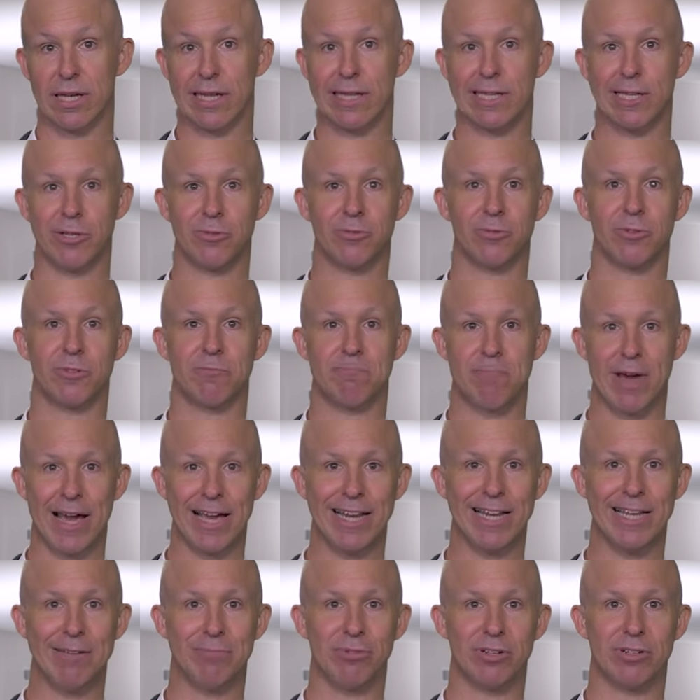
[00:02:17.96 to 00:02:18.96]
This was
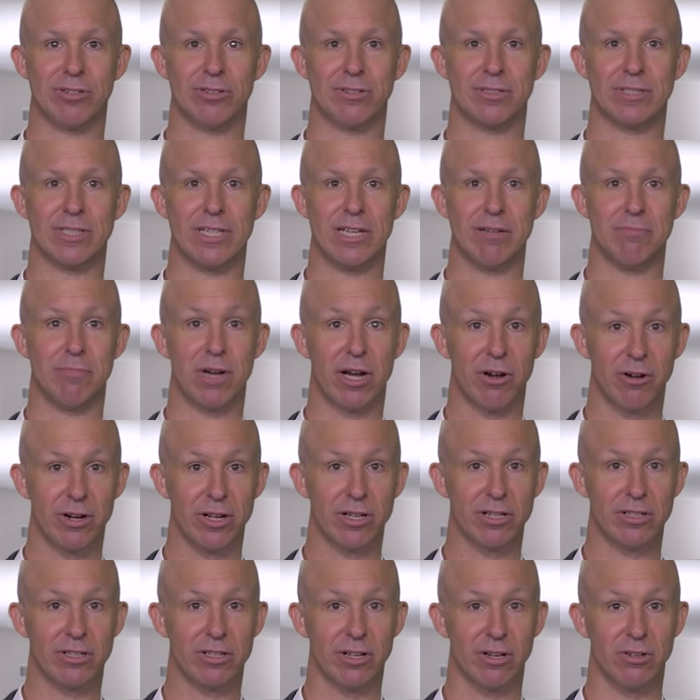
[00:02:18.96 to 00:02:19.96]
mainly because the
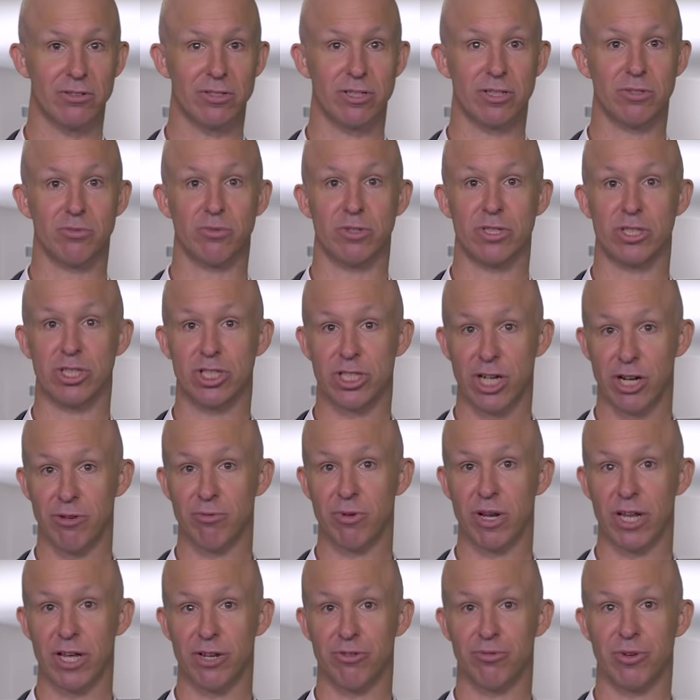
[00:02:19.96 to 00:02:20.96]
American soldiers were
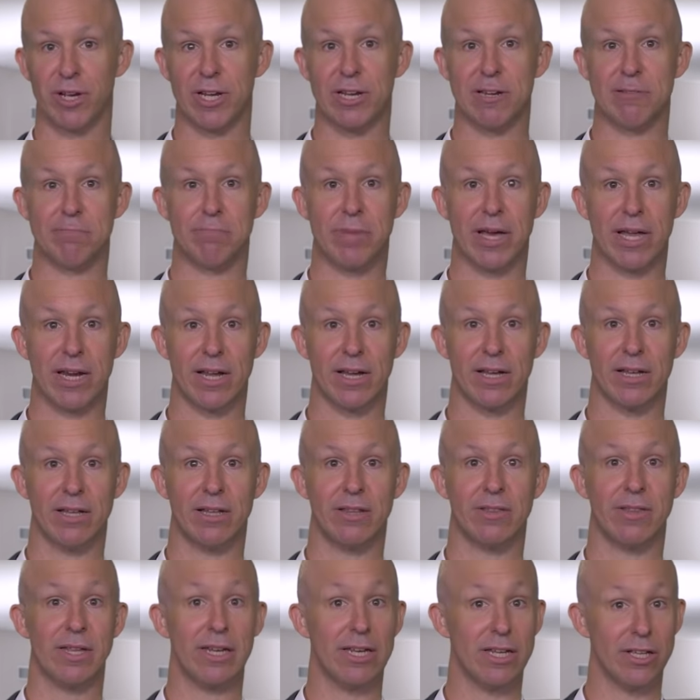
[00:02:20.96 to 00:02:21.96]
generally treated better
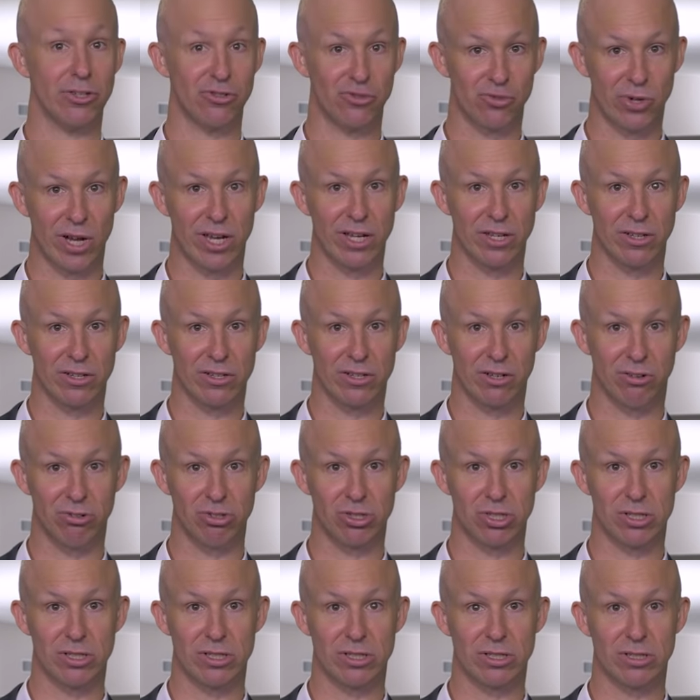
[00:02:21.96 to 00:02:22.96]
than the Australian
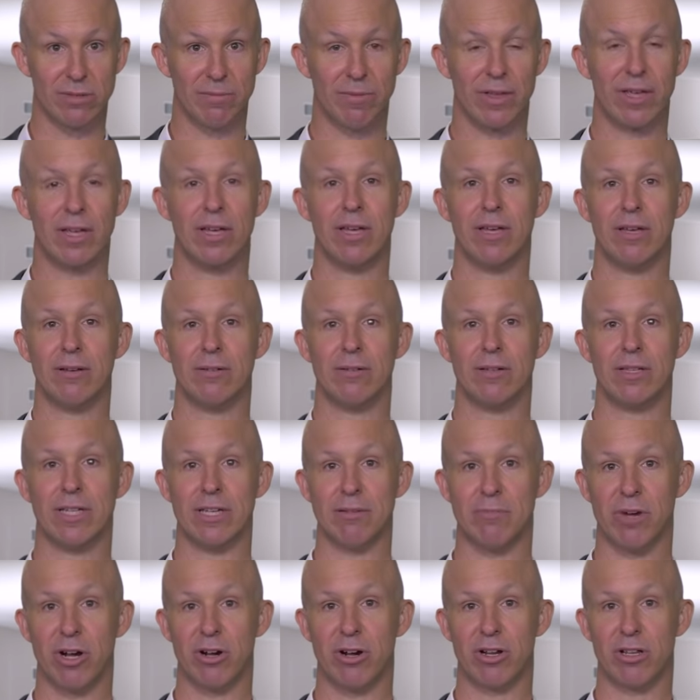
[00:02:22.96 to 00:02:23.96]
soldiers. The
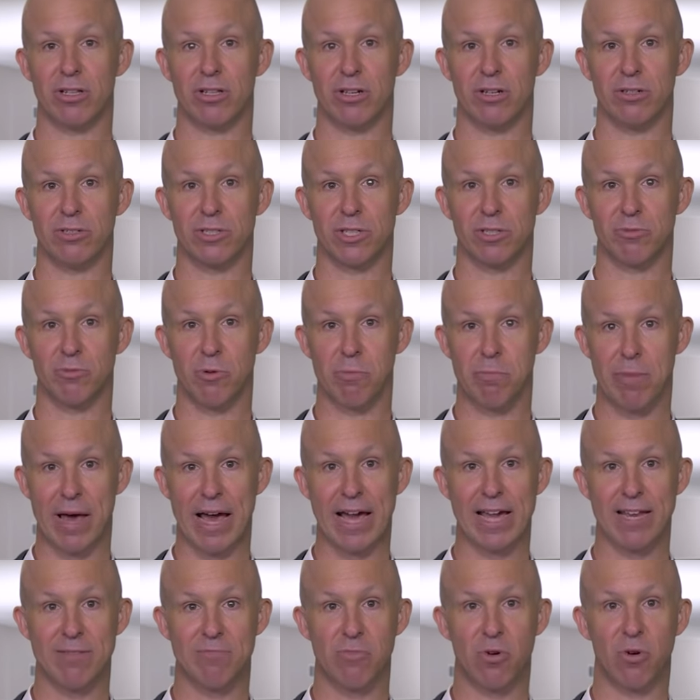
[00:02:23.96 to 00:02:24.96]
American soldiers were
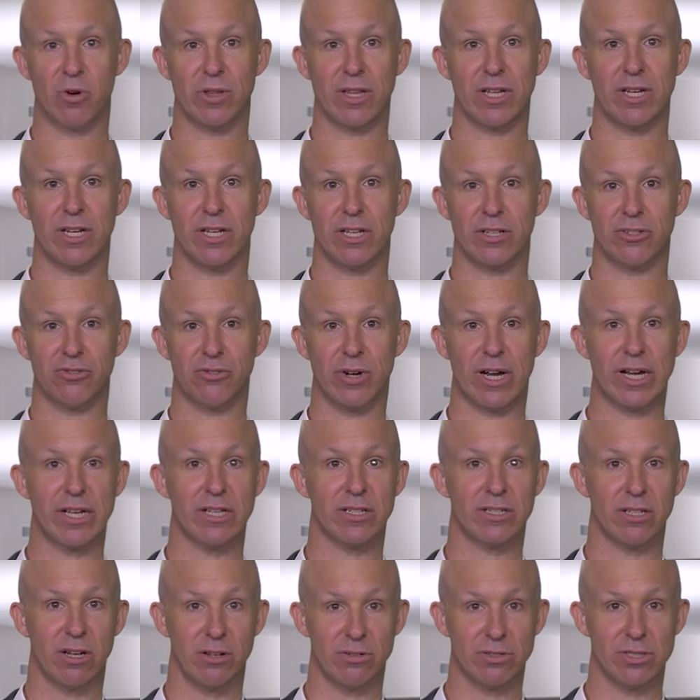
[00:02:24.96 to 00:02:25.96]
paid more than the Australian
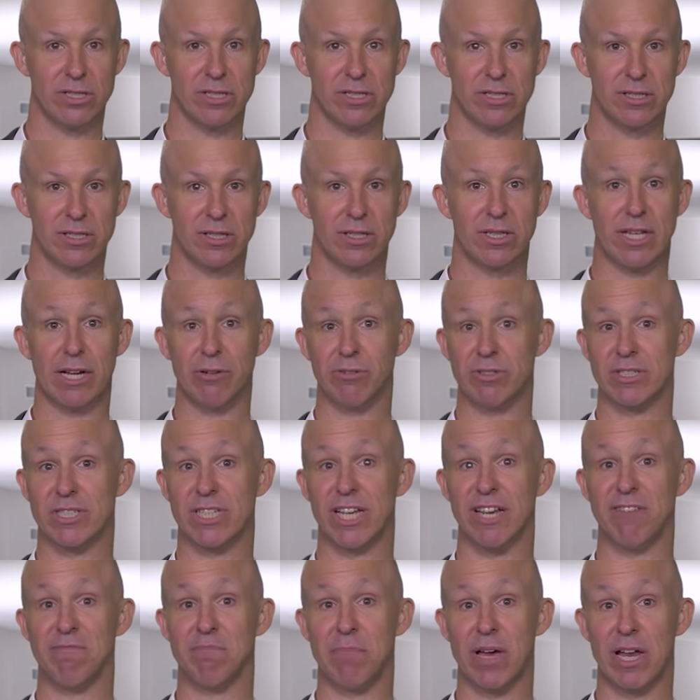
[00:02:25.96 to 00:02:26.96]
soldiers. They
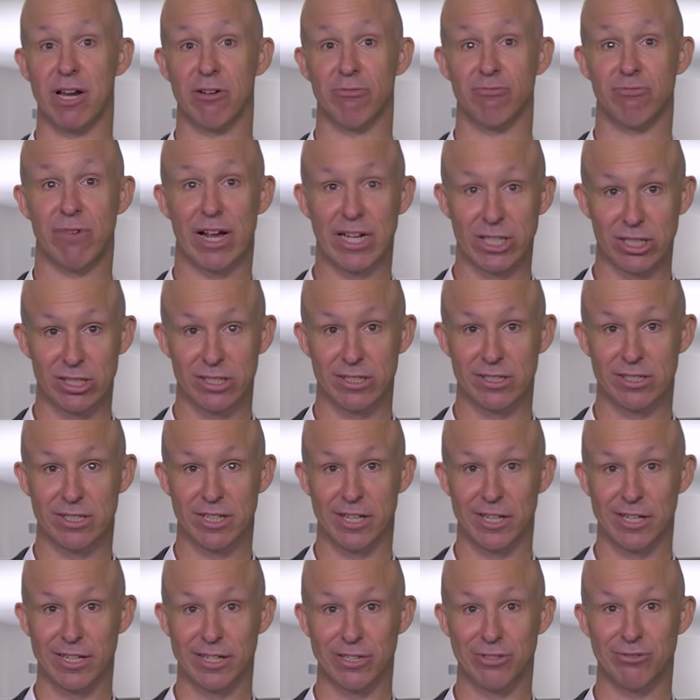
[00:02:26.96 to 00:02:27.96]
received better rations
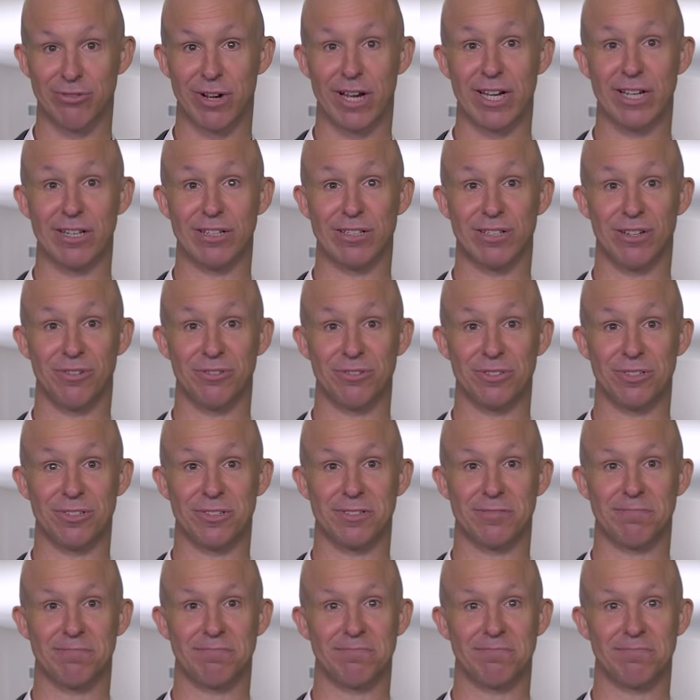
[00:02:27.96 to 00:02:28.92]
than the Australian soldiers.